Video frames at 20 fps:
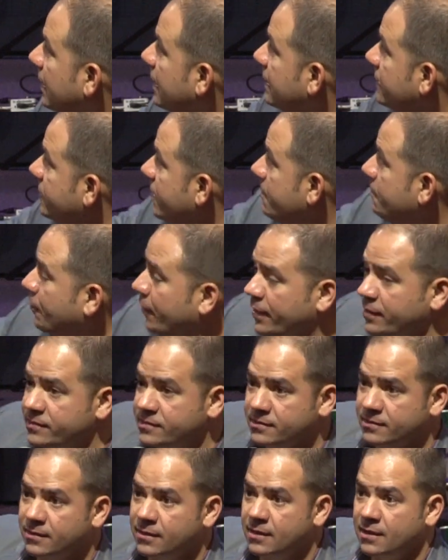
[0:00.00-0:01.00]

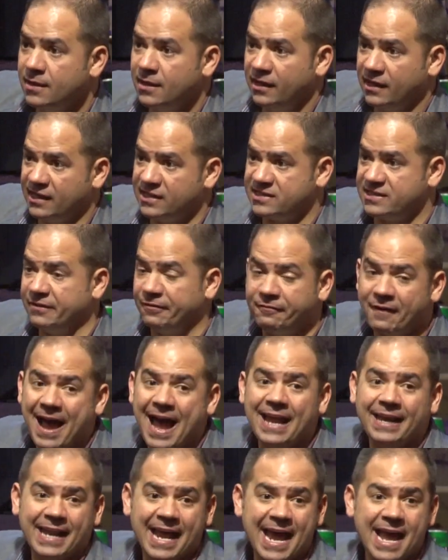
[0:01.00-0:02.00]
Temperance is
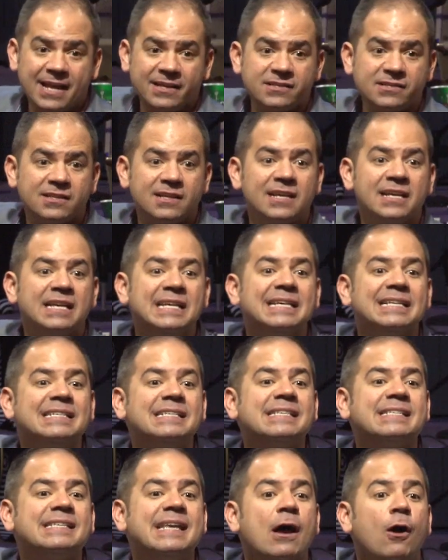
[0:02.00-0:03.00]
defined as
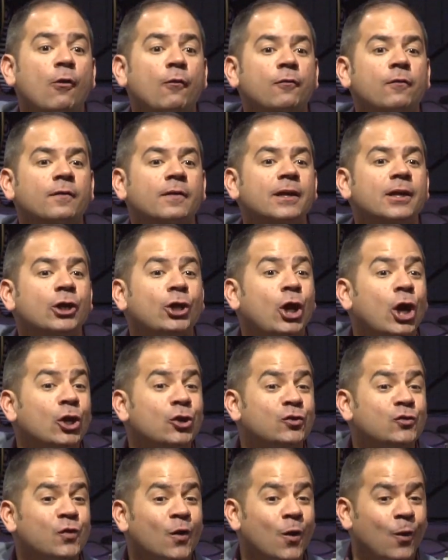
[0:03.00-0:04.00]
self
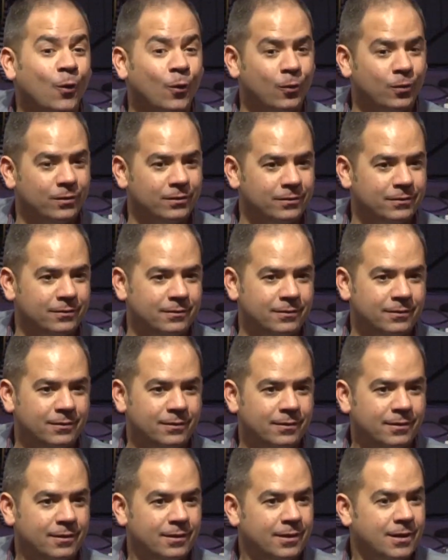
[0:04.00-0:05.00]
control.
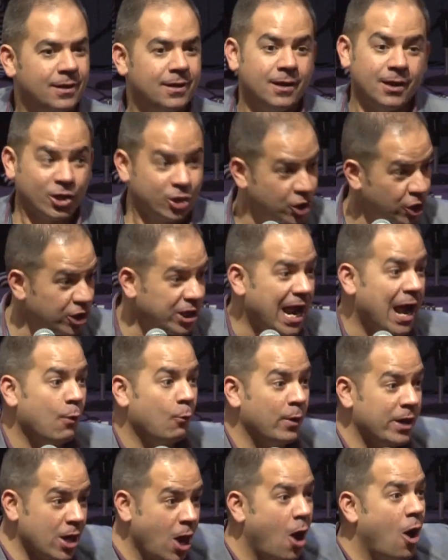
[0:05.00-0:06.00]
Could not
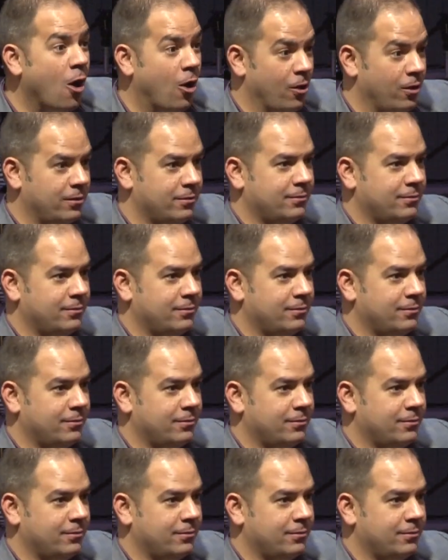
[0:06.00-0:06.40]
we all